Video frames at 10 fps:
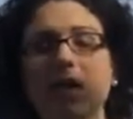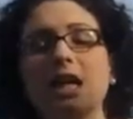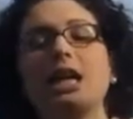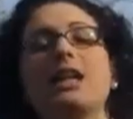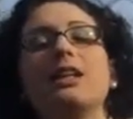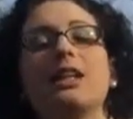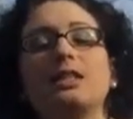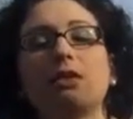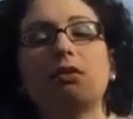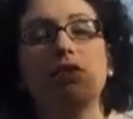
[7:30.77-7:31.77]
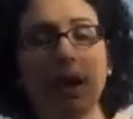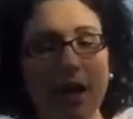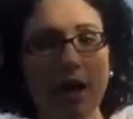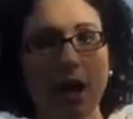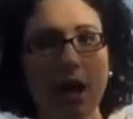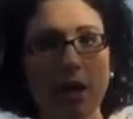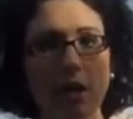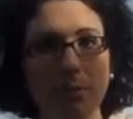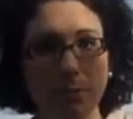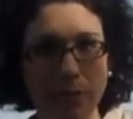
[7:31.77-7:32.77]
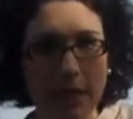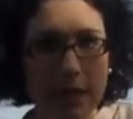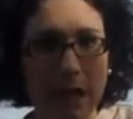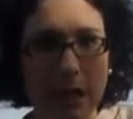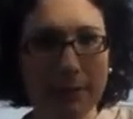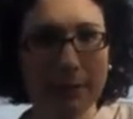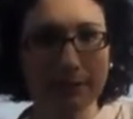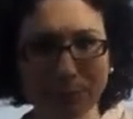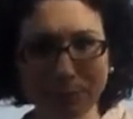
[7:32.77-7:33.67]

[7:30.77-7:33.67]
In a laissez-faire economy,